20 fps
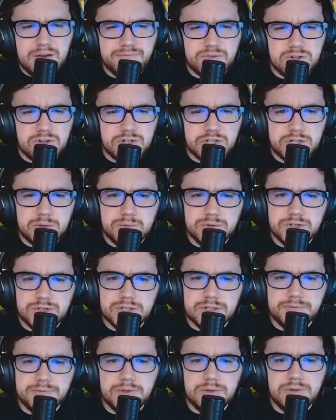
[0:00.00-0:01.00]
First, it was
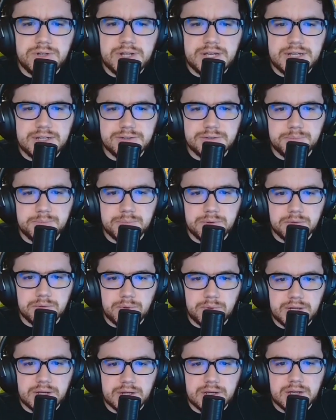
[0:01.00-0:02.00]
just a few days per
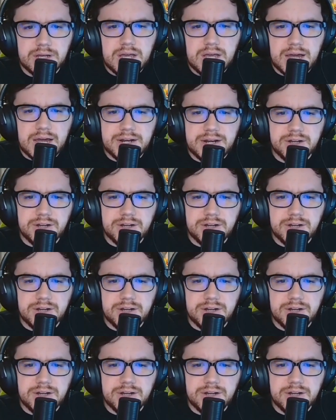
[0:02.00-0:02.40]
week. I'd hear